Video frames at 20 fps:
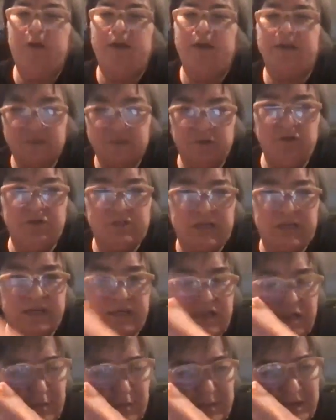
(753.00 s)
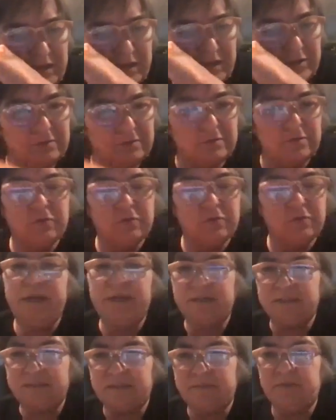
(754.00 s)
Okay, so you're talking about
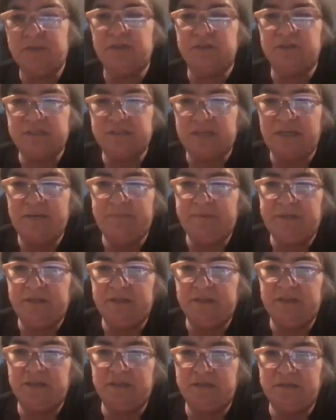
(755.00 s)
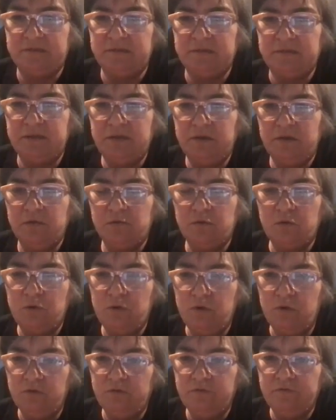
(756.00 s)
creating a similar stipend and
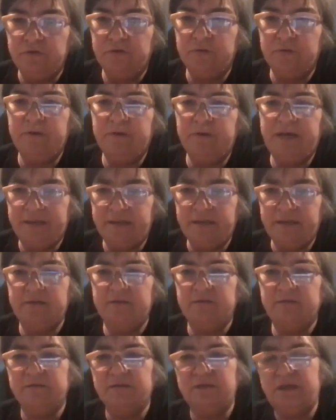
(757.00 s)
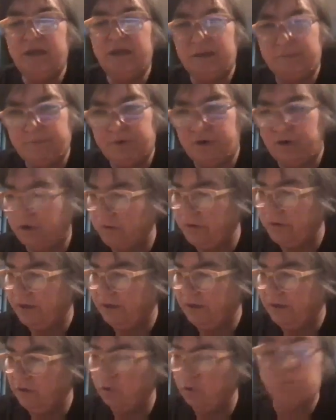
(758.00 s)
role for Mike at
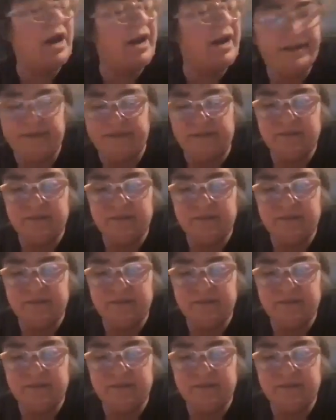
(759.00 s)
Parkway or Ryan.